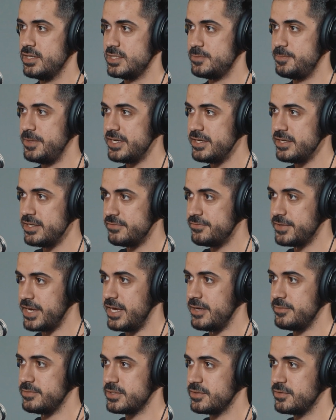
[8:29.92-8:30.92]
Speaking of
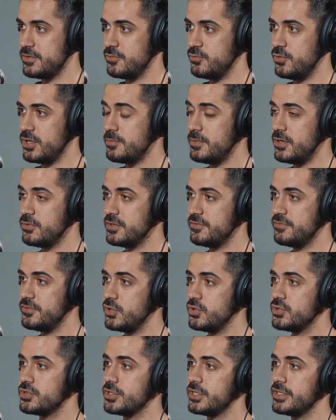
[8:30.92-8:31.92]
games, what about the
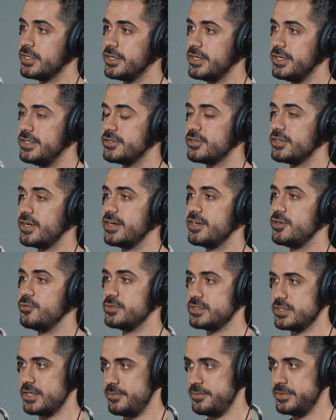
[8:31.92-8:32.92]
future Internet
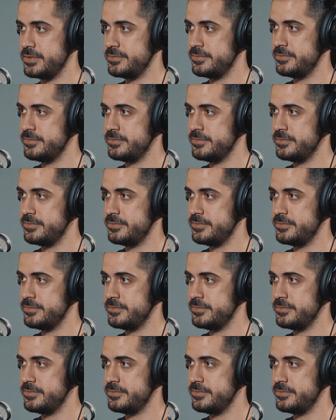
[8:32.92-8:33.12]
Humans game?